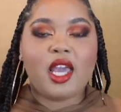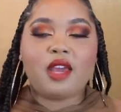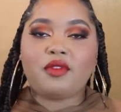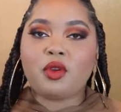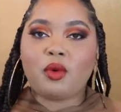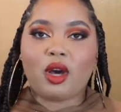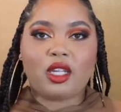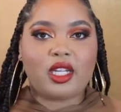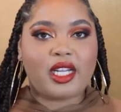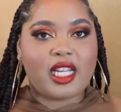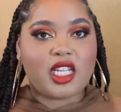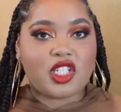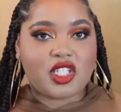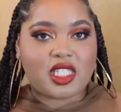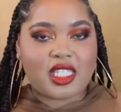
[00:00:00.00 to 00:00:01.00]
if you all are
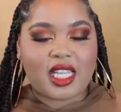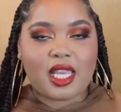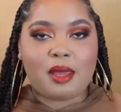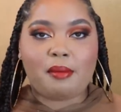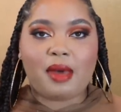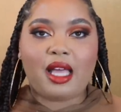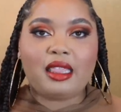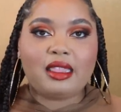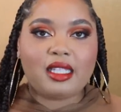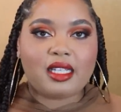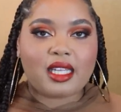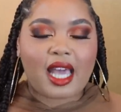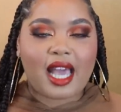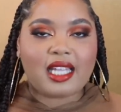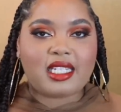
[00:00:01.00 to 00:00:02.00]
interested in my
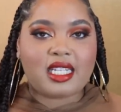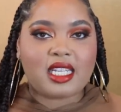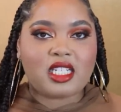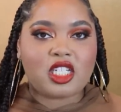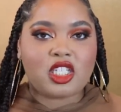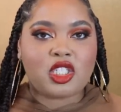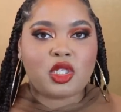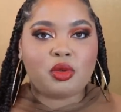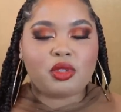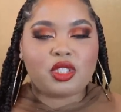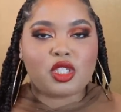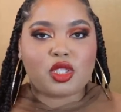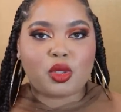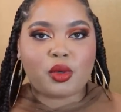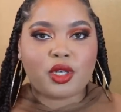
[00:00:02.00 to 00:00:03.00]
look, I did just do a
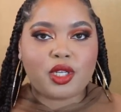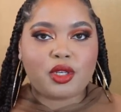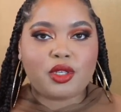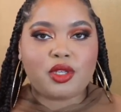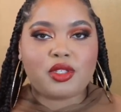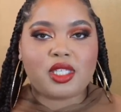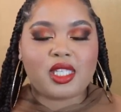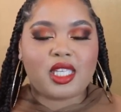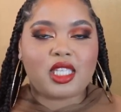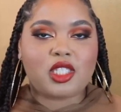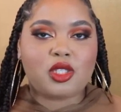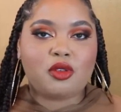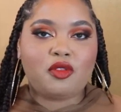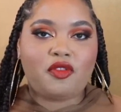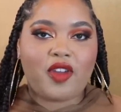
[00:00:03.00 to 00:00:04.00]
tutorial using the
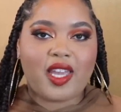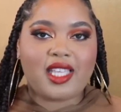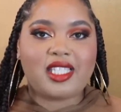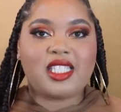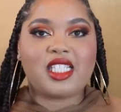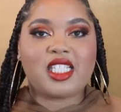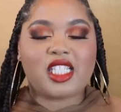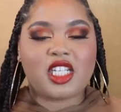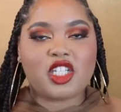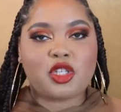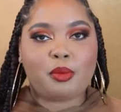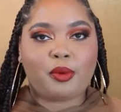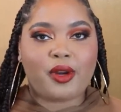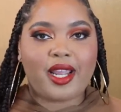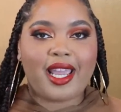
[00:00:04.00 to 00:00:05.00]
Too Faced
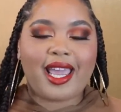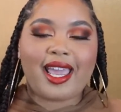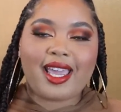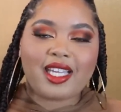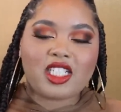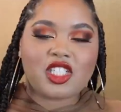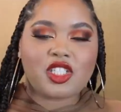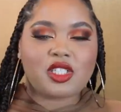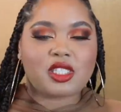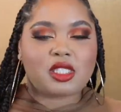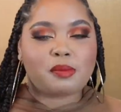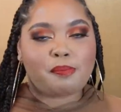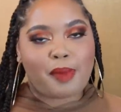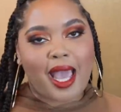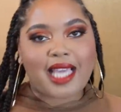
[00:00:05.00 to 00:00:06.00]
Gingerbread Extra
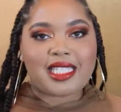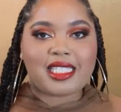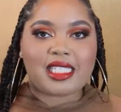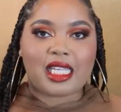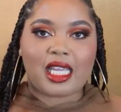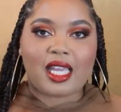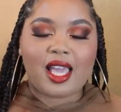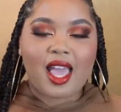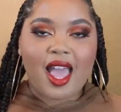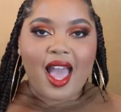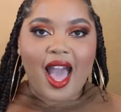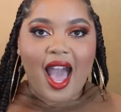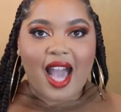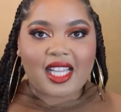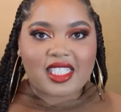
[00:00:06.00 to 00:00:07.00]
Spicy
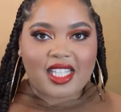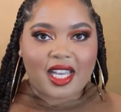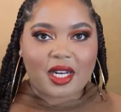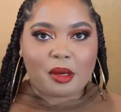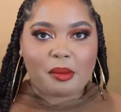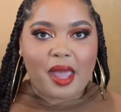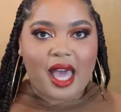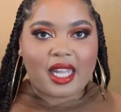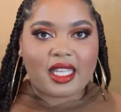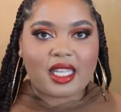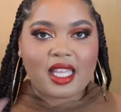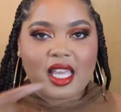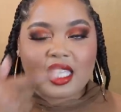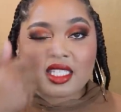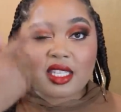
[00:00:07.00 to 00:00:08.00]
eyeshadow
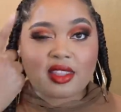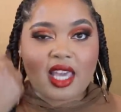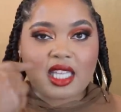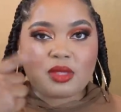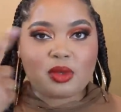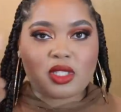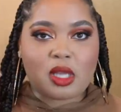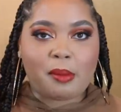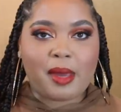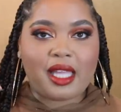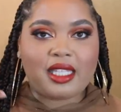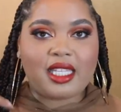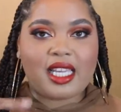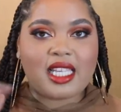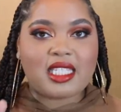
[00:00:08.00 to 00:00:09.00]
palette. So that's what's on
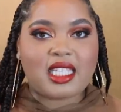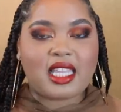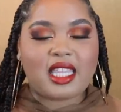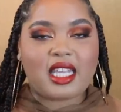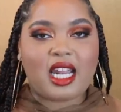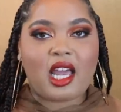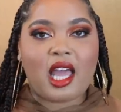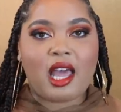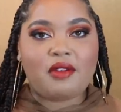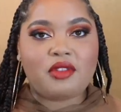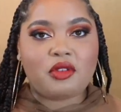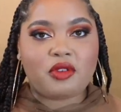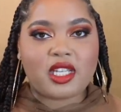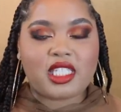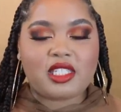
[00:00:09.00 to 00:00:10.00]
my list, and then I'll have
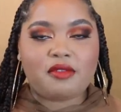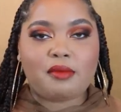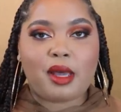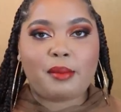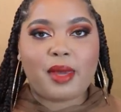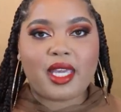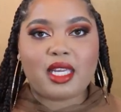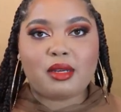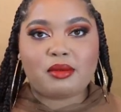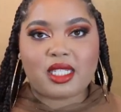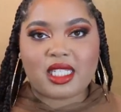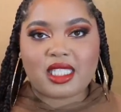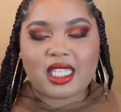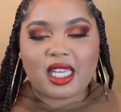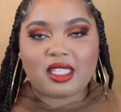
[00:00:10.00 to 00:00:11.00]
the rest of my makeup
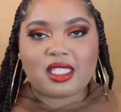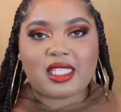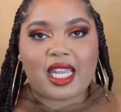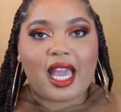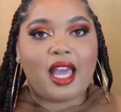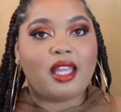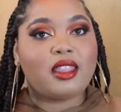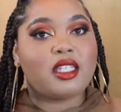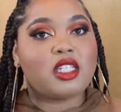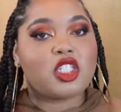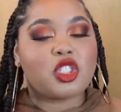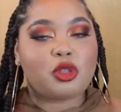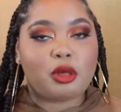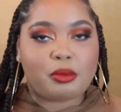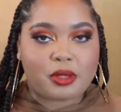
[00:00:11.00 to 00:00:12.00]
details down in the
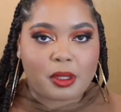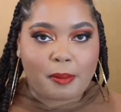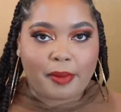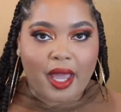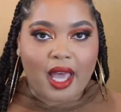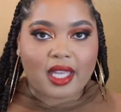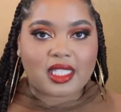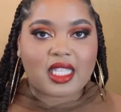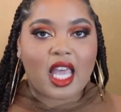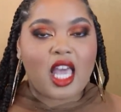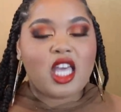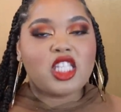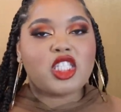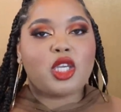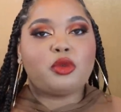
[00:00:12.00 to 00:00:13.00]
description box.
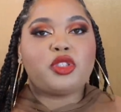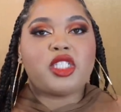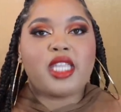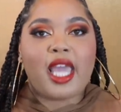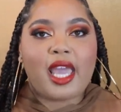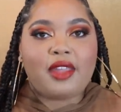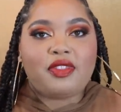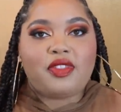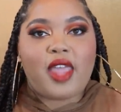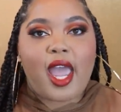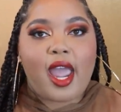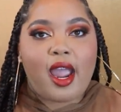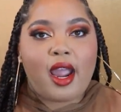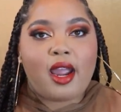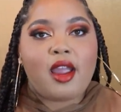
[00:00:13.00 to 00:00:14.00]
So check
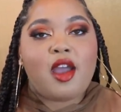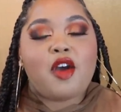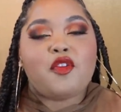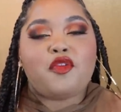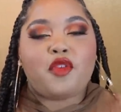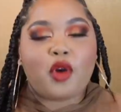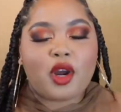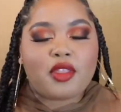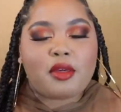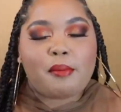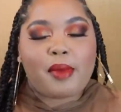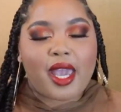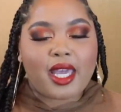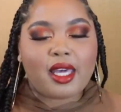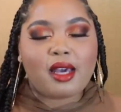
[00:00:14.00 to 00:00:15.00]
there for the
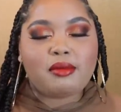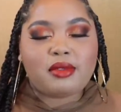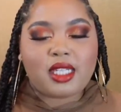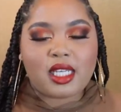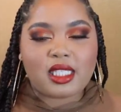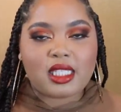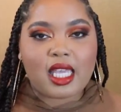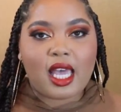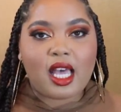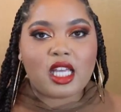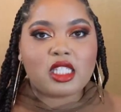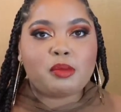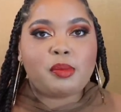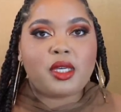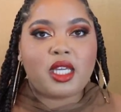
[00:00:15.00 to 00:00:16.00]
makeup
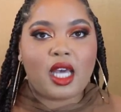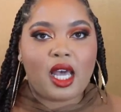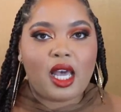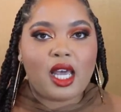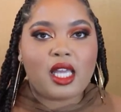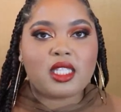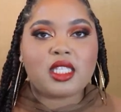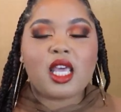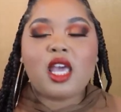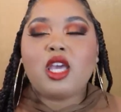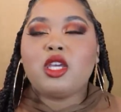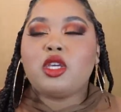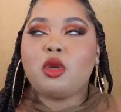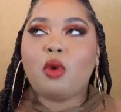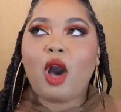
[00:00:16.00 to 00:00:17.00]
details, because
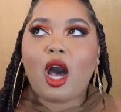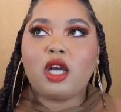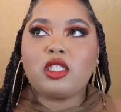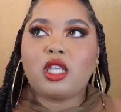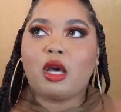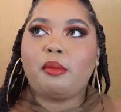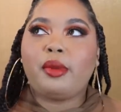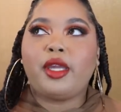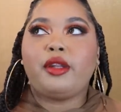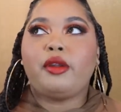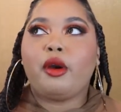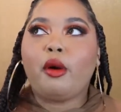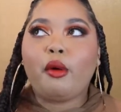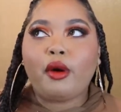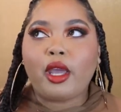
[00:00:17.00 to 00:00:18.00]
you all don't be
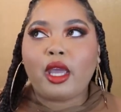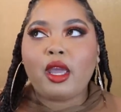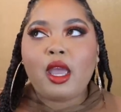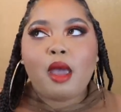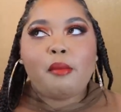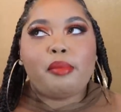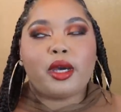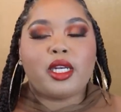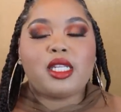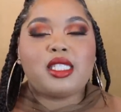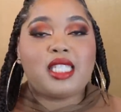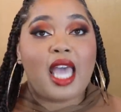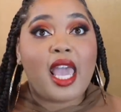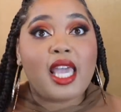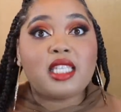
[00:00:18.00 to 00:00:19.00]
knowing, but
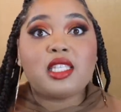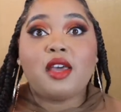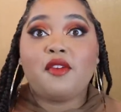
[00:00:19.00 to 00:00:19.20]
it takes